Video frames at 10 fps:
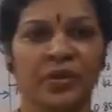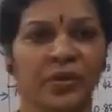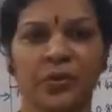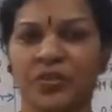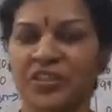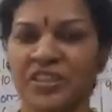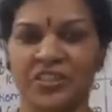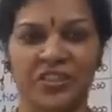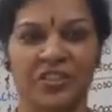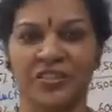No
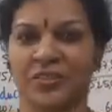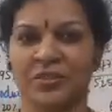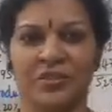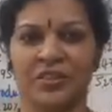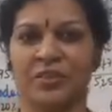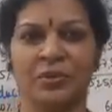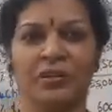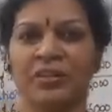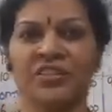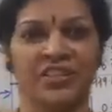changes. It will
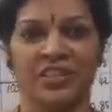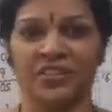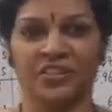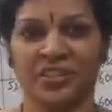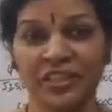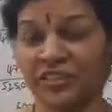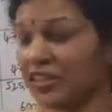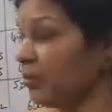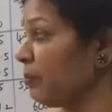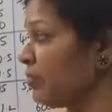not change, right?
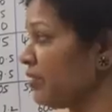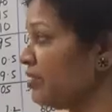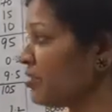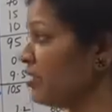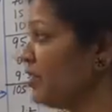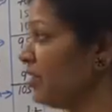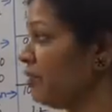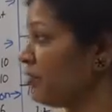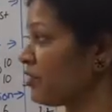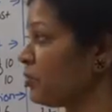Remember this,
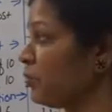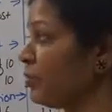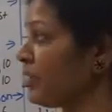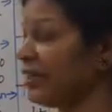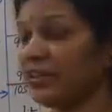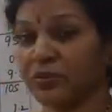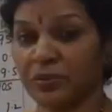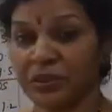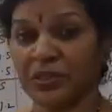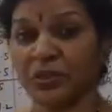fixed overheads
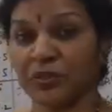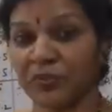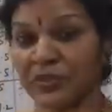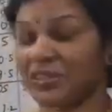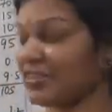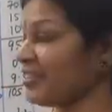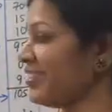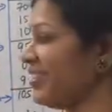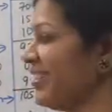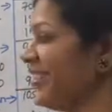50,000 fixed.
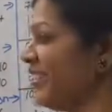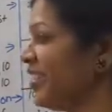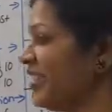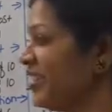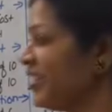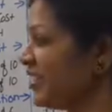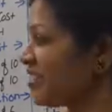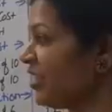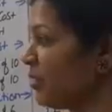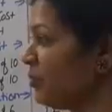
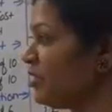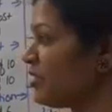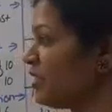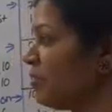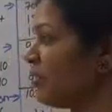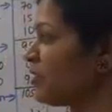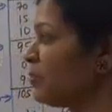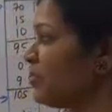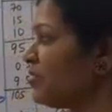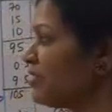Next, administrative
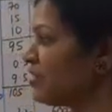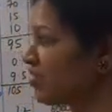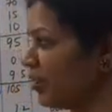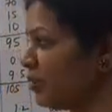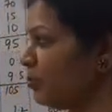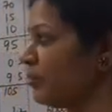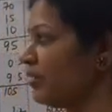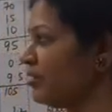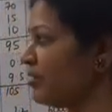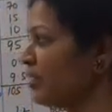expenses 10
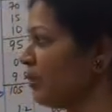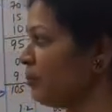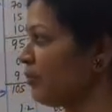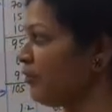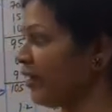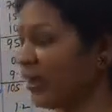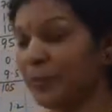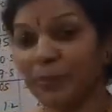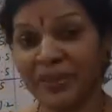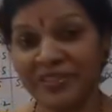rupees, but
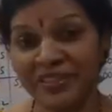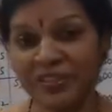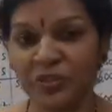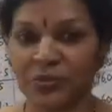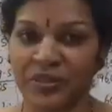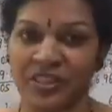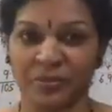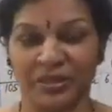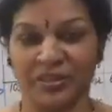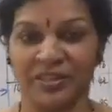5% is
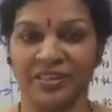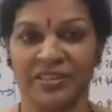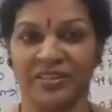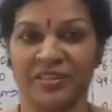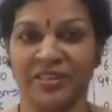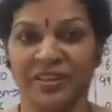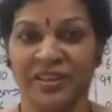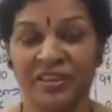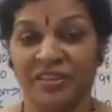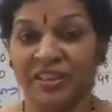variable.
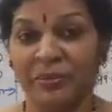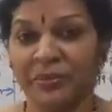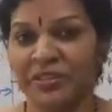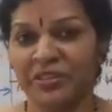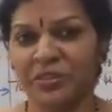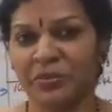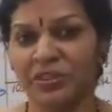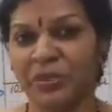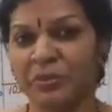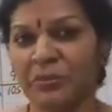5% is
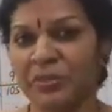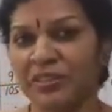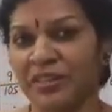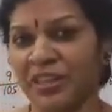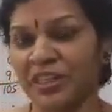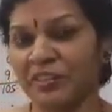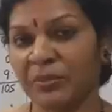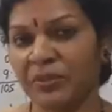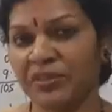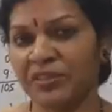variable means
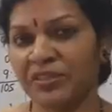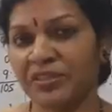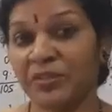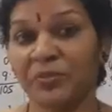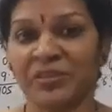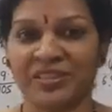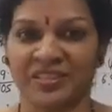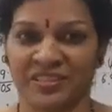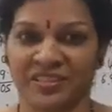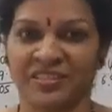95% is fixed.